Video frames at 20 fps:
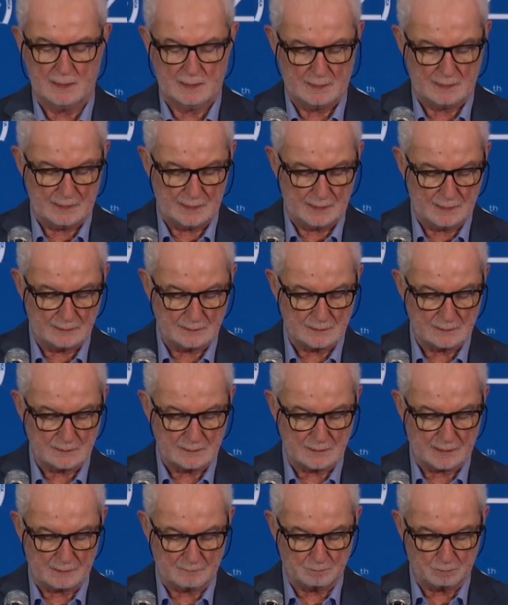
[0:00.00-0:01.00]
It's
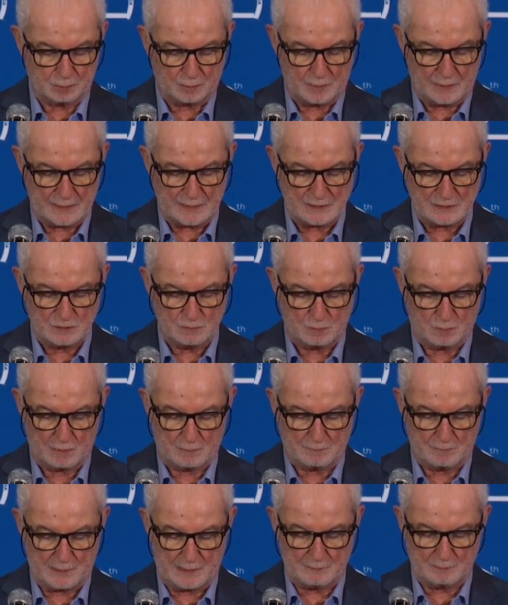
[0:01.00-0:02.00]
a place where
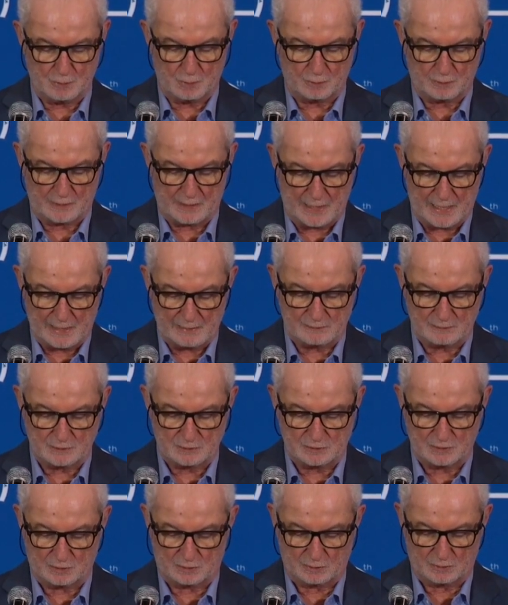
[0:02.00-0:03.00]
people gather
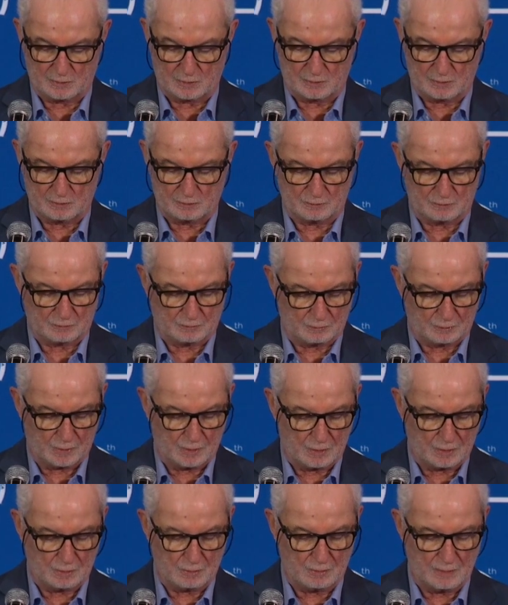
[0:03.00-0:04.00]
to learn,
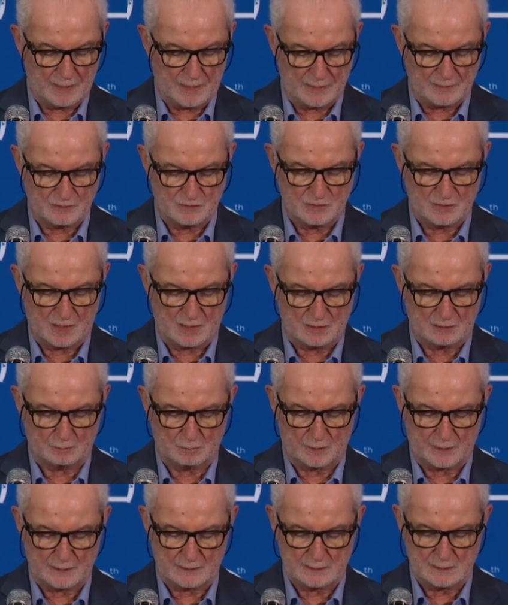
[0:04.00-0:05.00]
grow, and
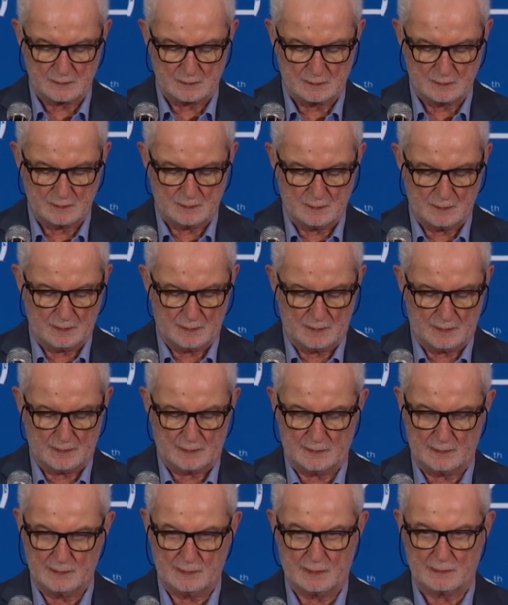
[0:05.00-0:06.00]
celebrate.
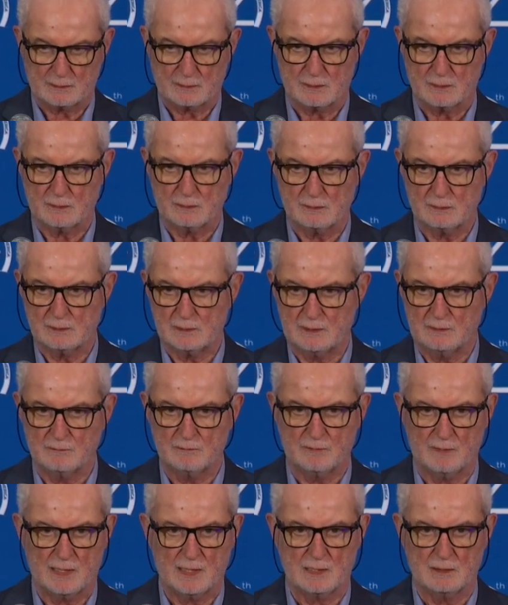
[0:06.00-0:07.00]
In our current
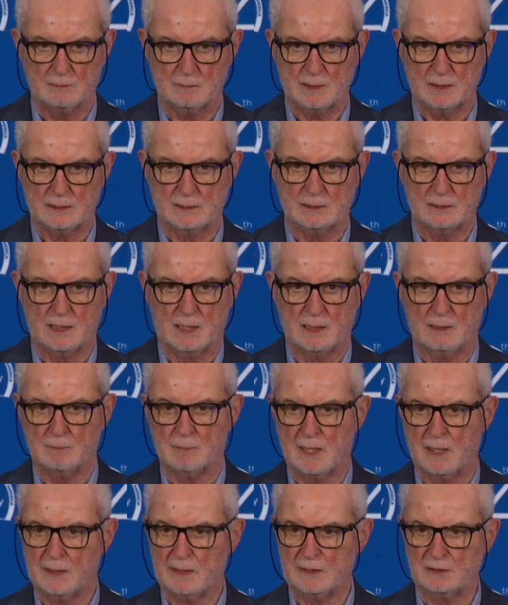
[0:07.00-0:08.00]
environment
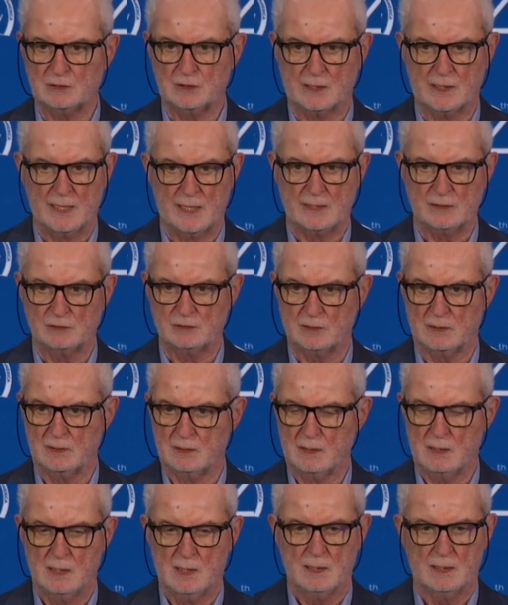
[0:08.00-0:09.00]
about education,
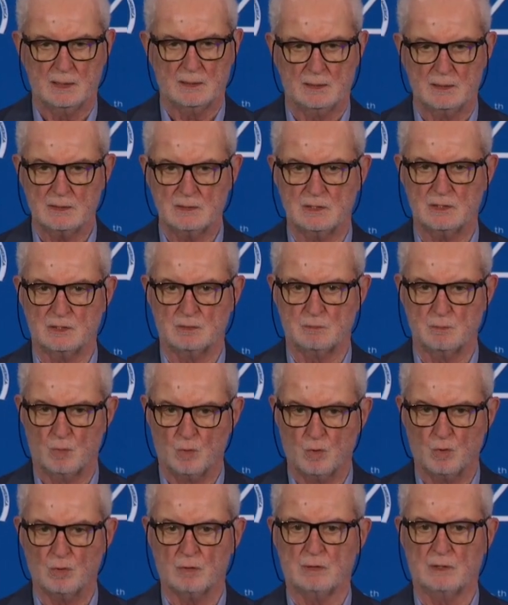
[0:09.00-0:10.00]
this is
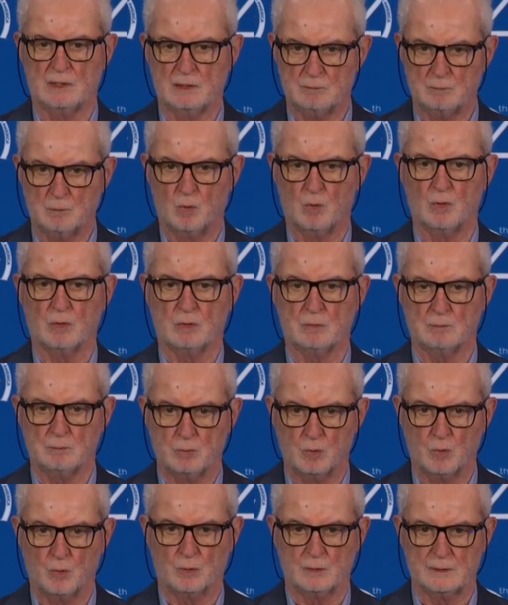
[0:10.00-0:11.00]
more and more
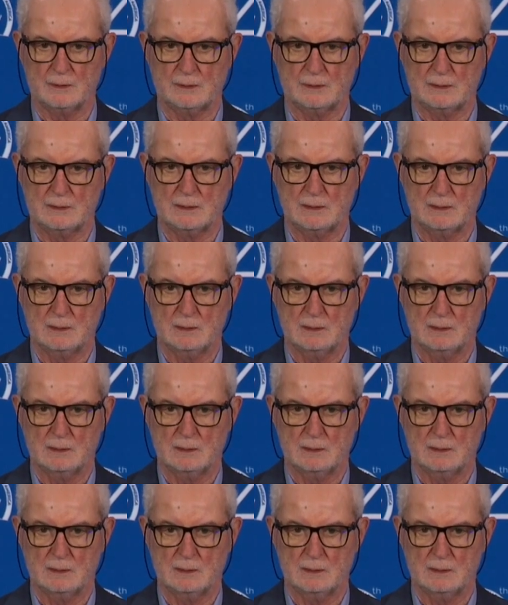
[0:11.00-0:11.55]
important.